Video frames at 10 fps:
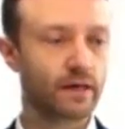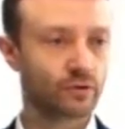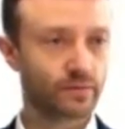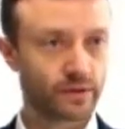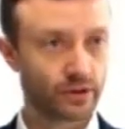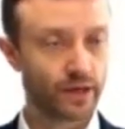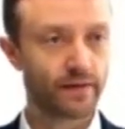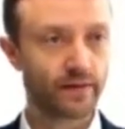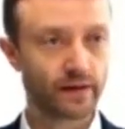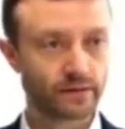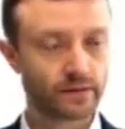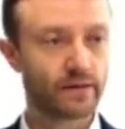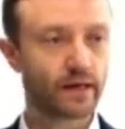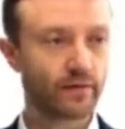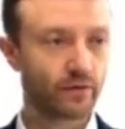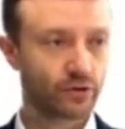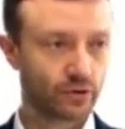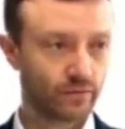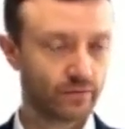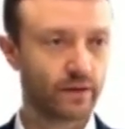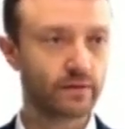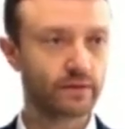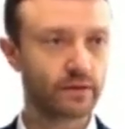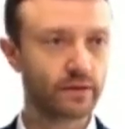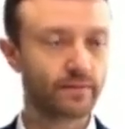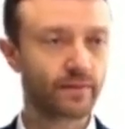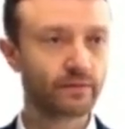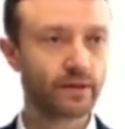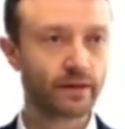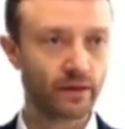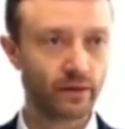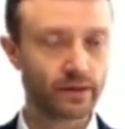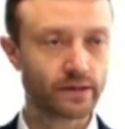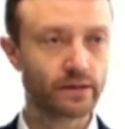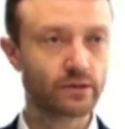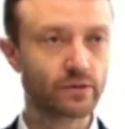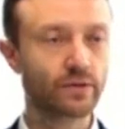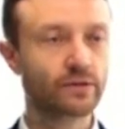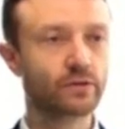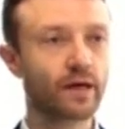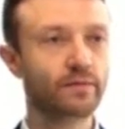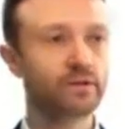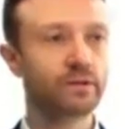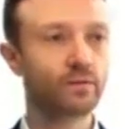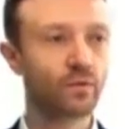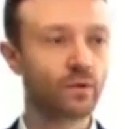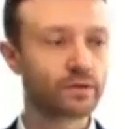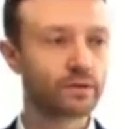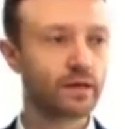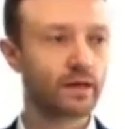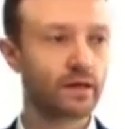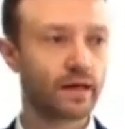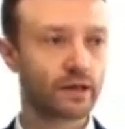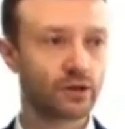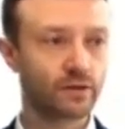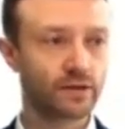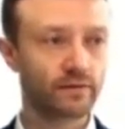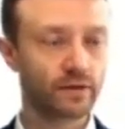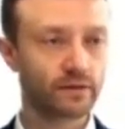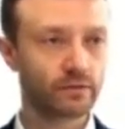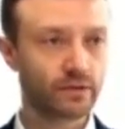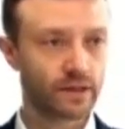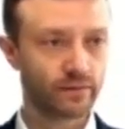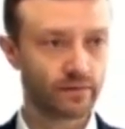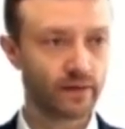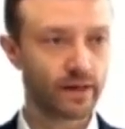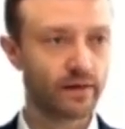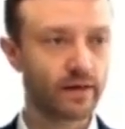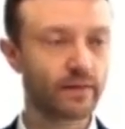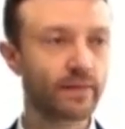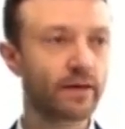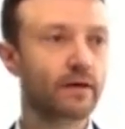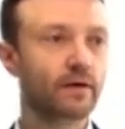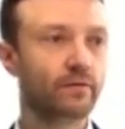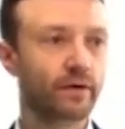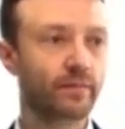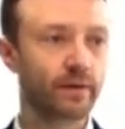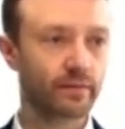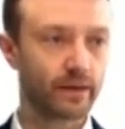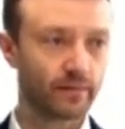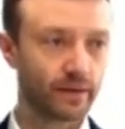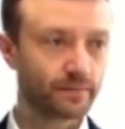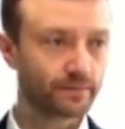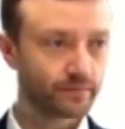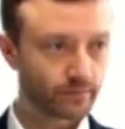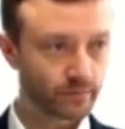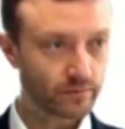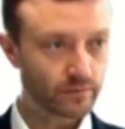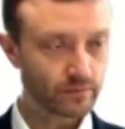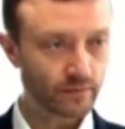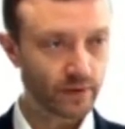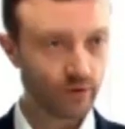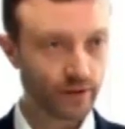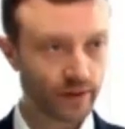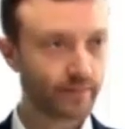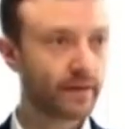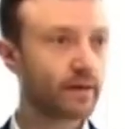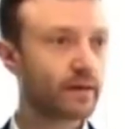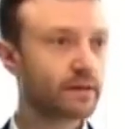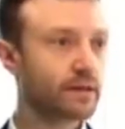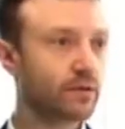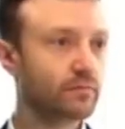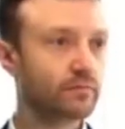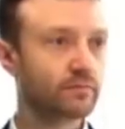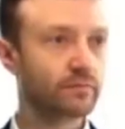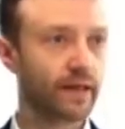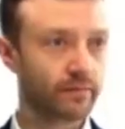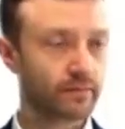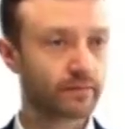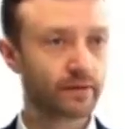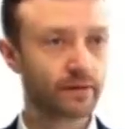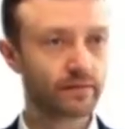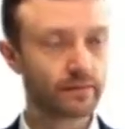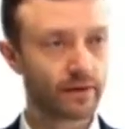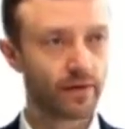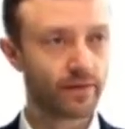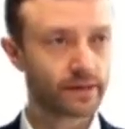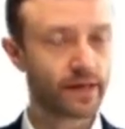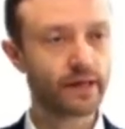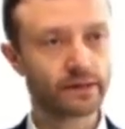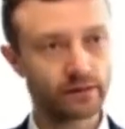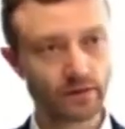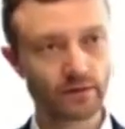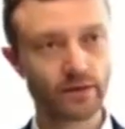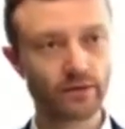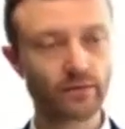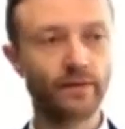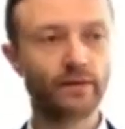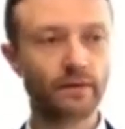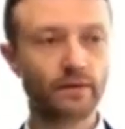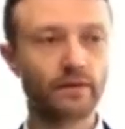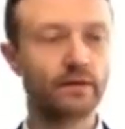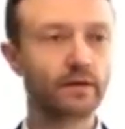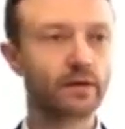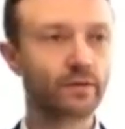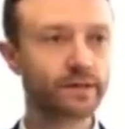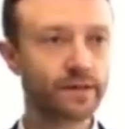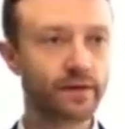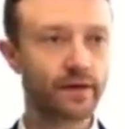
substantiate that the conversion of retained earnings into capital was actually dividends received by the foreign parent company. Okay, so yeah, in this case, although we see